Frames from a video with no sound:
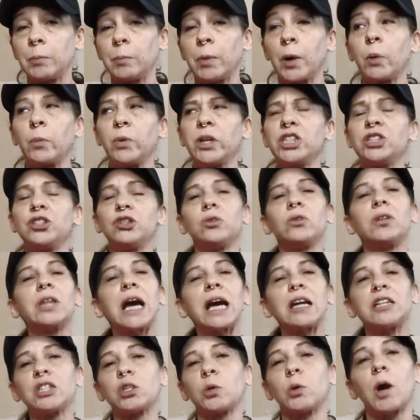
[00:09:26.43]
but we do
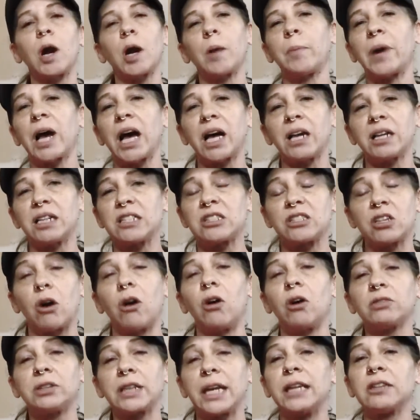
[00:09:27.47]
that to our bodies
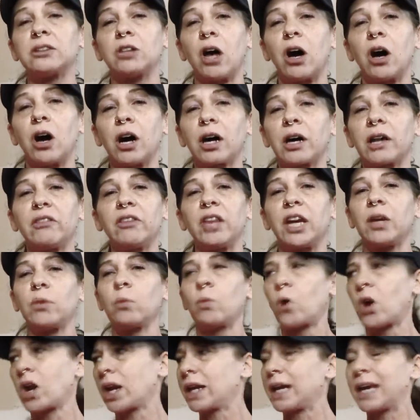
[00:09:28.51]
all day long and then
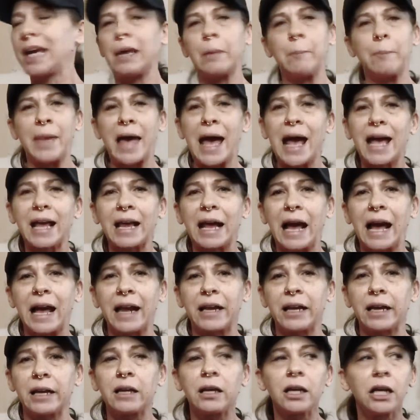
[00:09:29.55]
want to get mad at
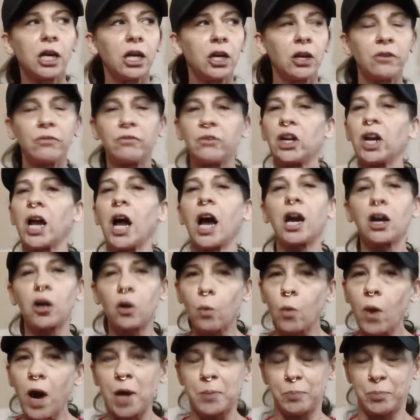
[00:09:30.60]
it for not
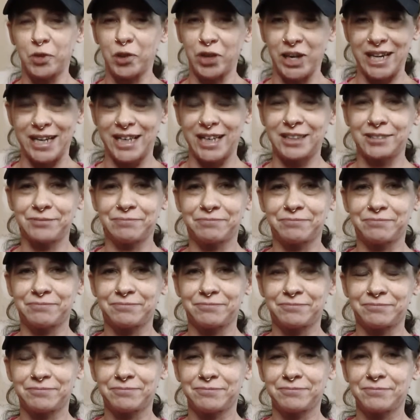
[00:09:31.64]
cooperating,
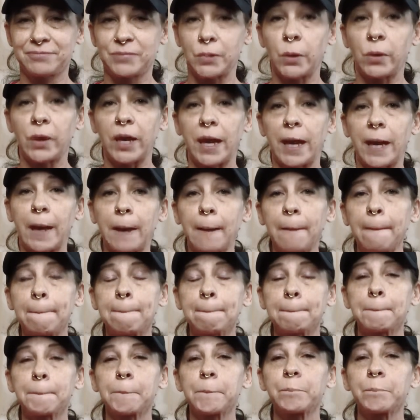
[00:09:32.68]
okay?